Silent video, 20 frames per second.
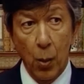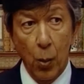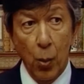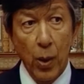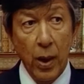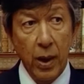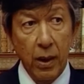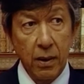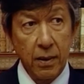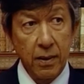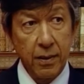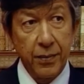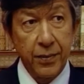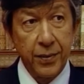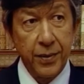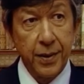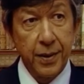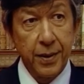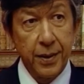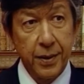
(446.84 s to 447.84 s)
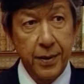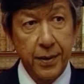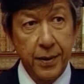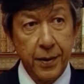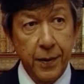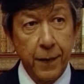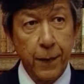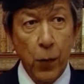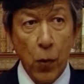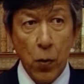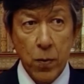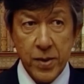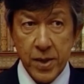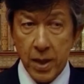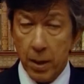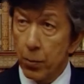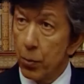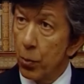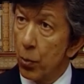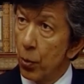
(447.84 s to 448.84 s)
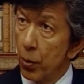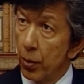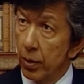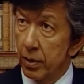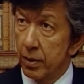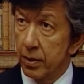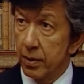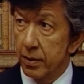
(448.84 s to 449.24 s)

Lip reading: Well, the forms are more